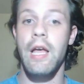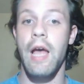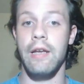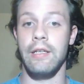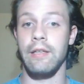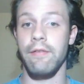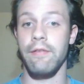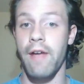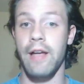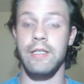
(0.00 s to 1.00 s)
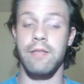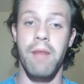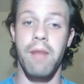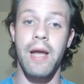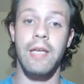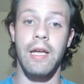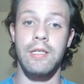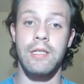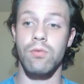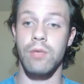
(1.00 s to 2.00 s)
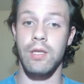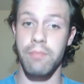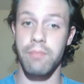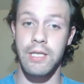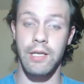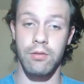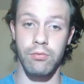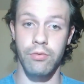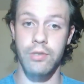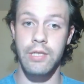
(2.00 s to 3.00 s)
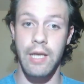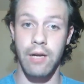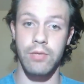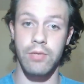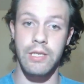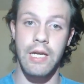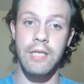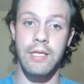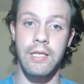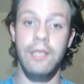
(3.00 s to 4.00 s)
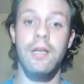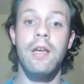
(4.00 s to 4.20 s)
And in fact, in my case, with the particular router that I was testing,